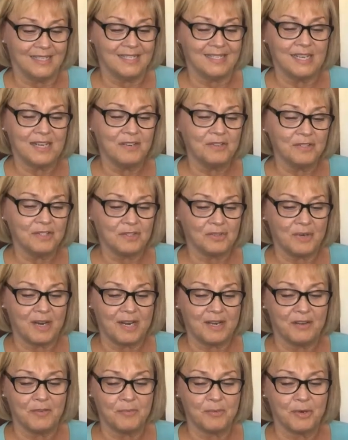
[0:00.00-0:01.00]
single
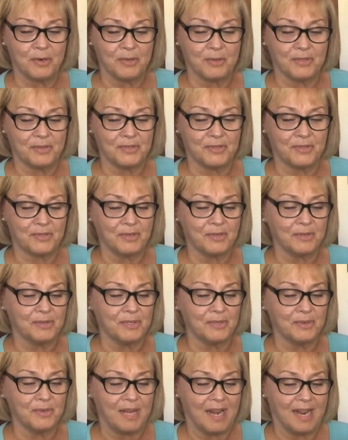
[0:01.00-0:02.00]
strand of pearls circled
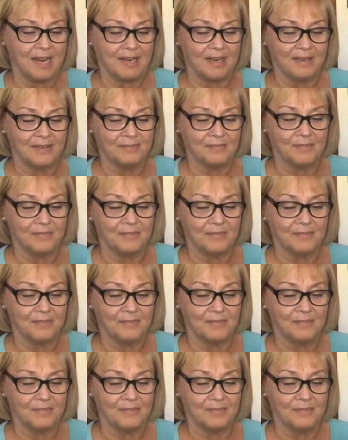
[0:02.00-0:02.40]
her neck,